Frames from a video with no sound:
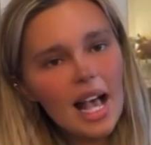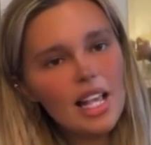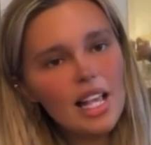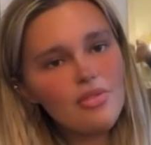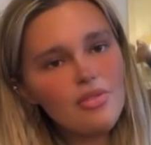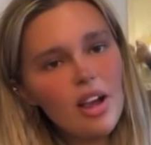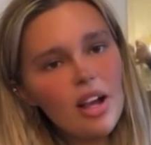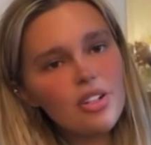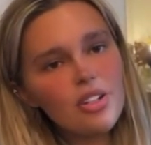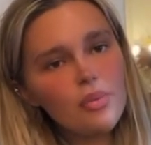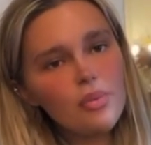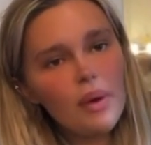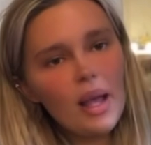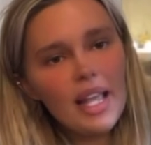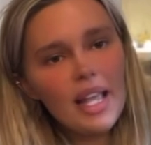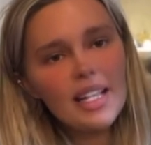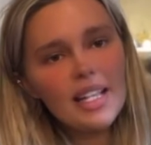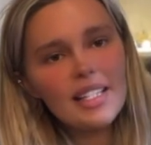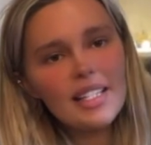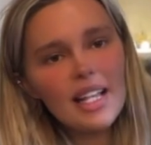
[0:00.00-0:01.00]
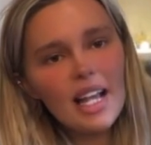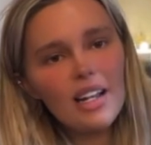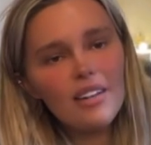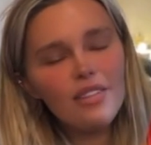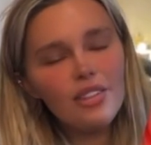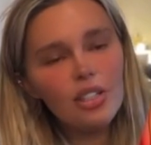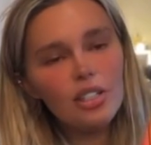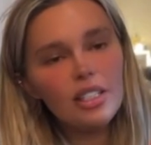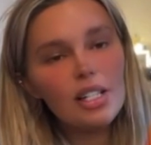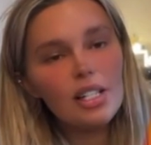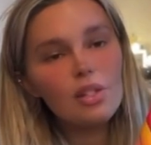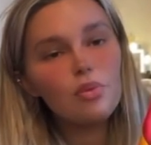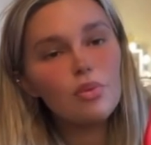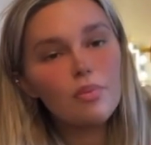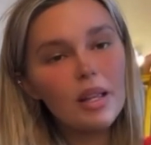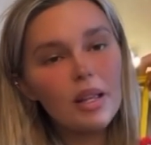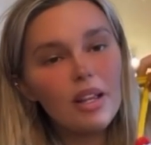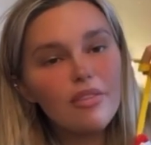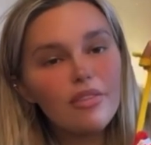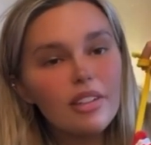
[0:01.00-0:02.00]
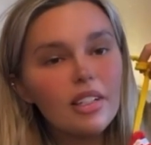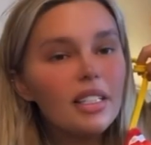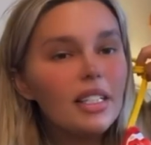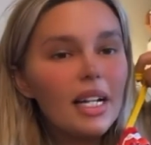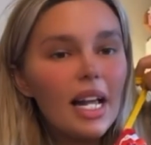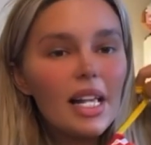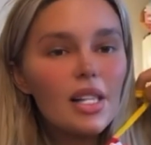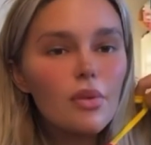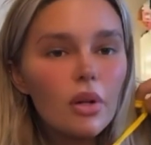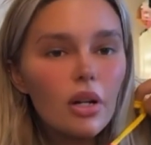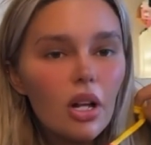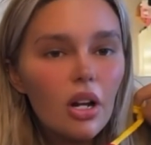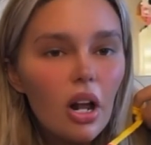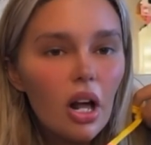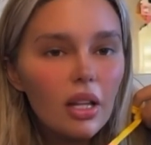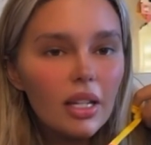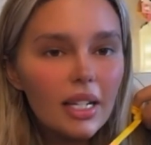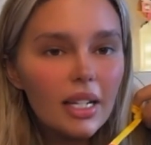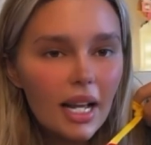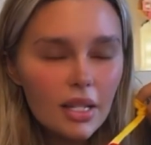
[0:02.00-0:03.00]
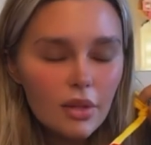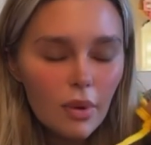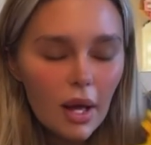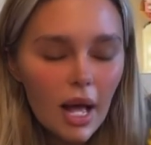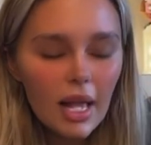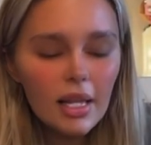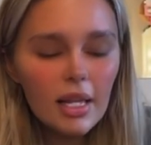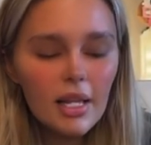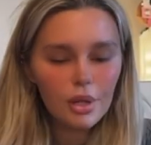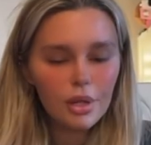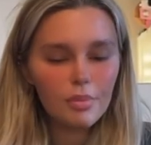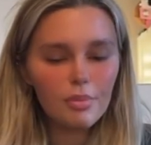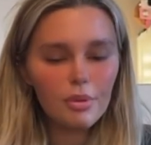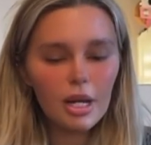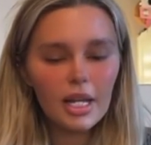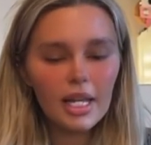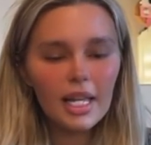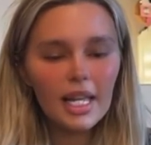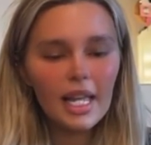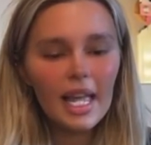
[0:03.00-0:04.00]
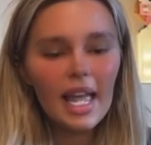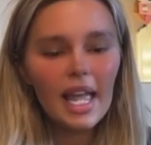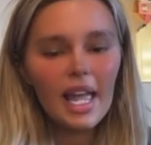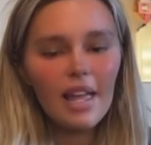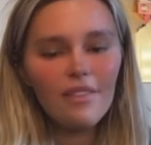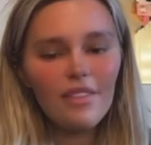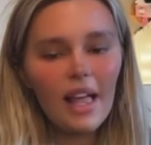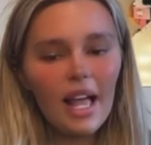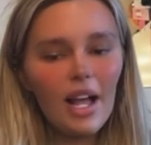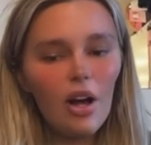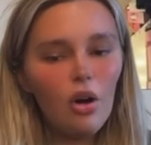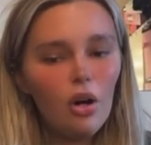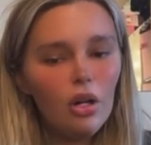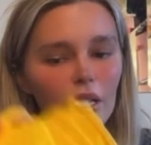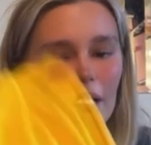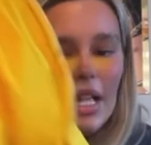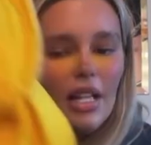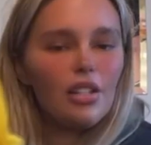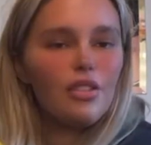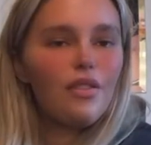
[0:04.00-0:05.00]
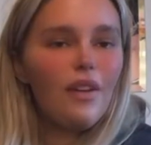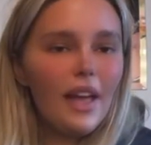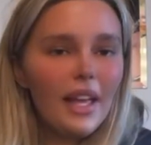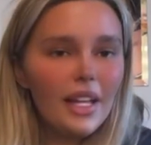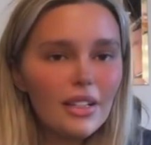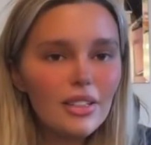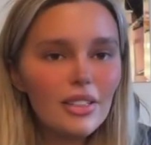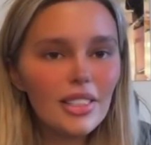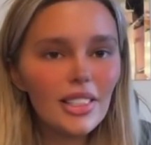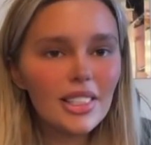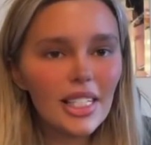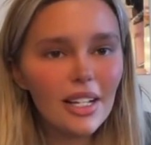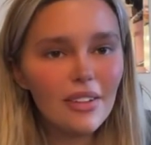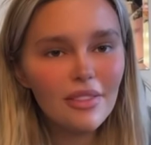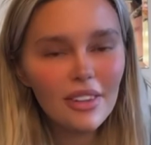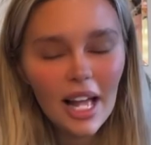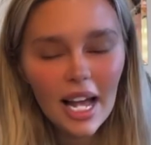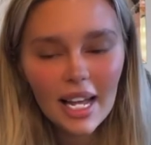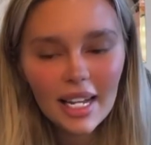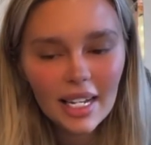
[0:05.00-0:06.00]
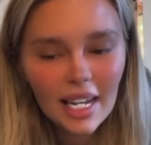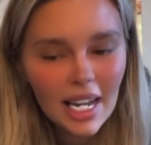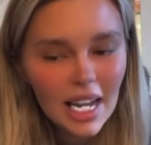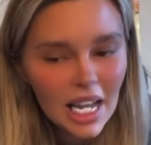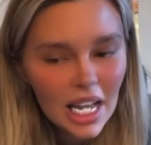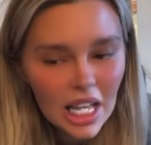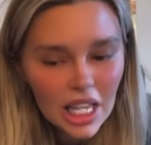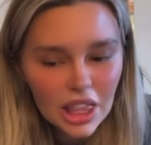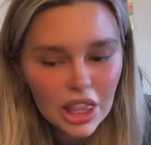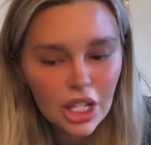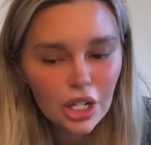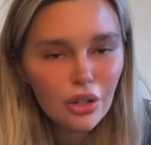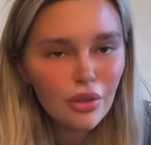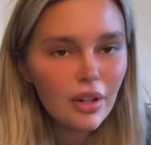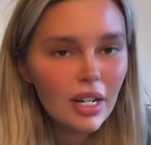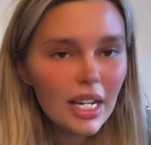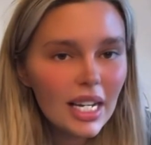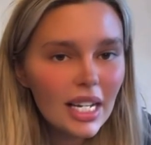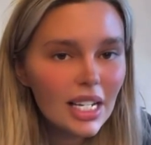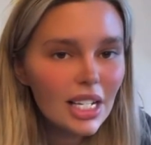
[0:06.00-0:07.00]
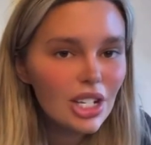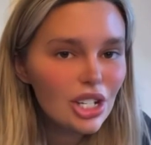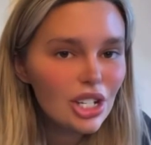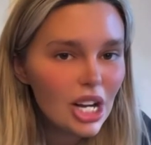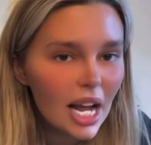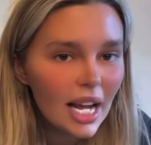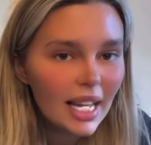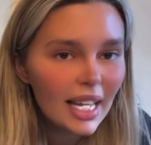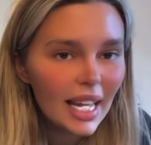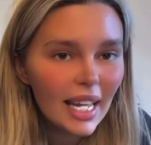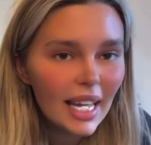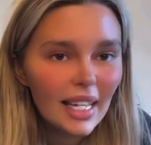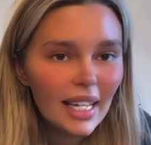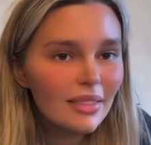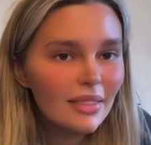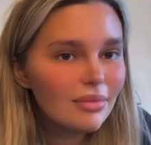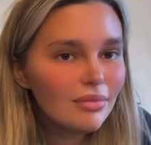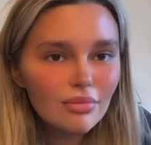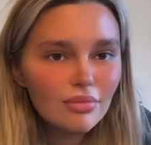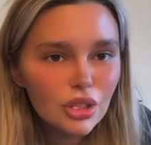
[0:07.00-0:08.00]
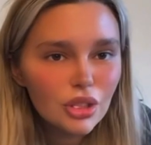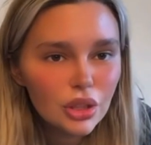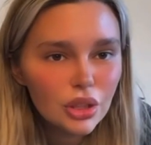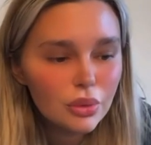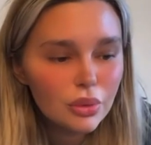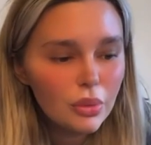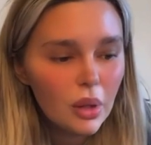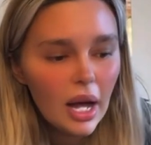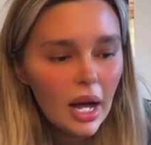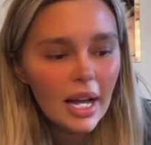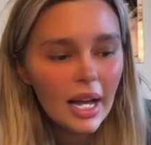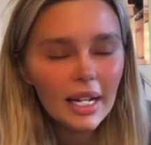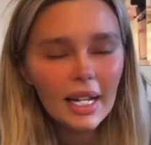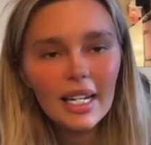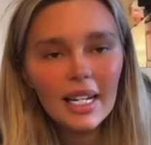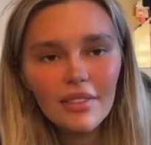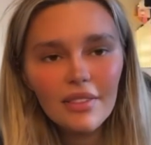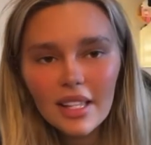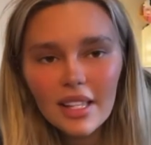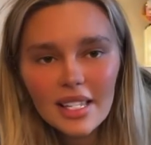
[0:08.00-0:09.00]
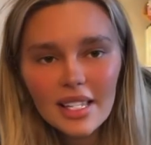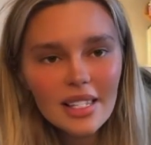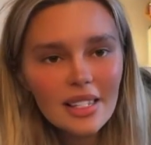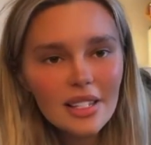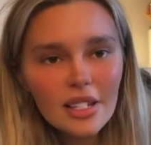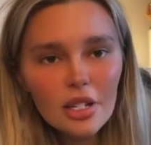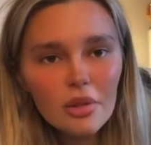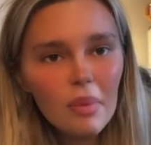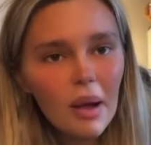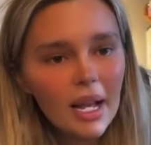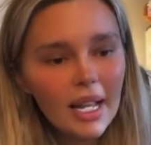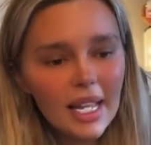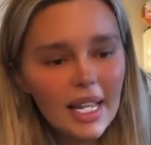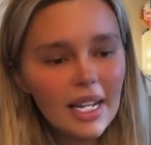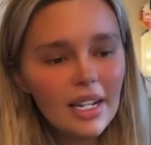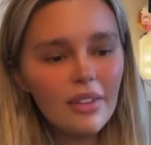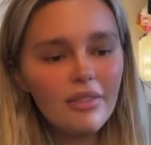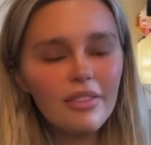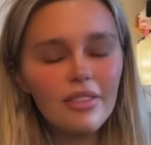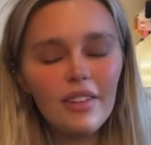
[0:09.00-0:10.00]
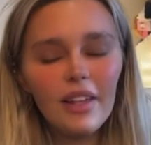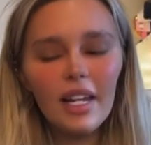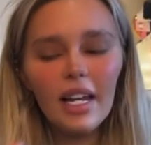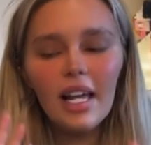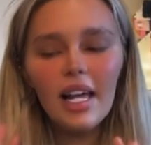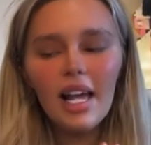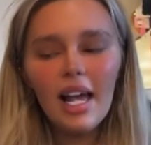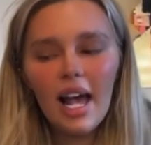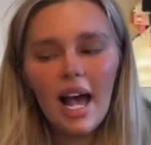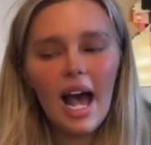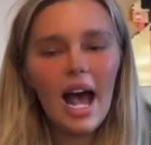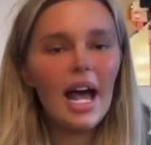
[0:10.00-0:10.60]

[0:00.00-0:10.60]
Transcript: Ties around your waist, and I thought this would be a really nice one on holiday as well. I'm gonna bring it if like all else fails, if like the green jacket doesn't work, and if this is too baggy and everything.